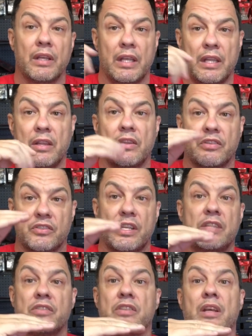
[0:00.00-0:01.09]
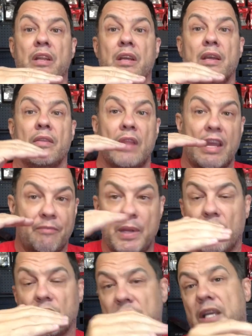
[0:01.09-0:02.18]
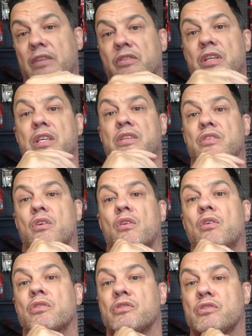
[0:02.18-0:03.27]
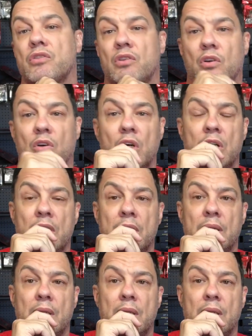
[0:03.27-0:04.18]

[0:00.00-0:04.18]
in the sense that they've been able to get to these cons on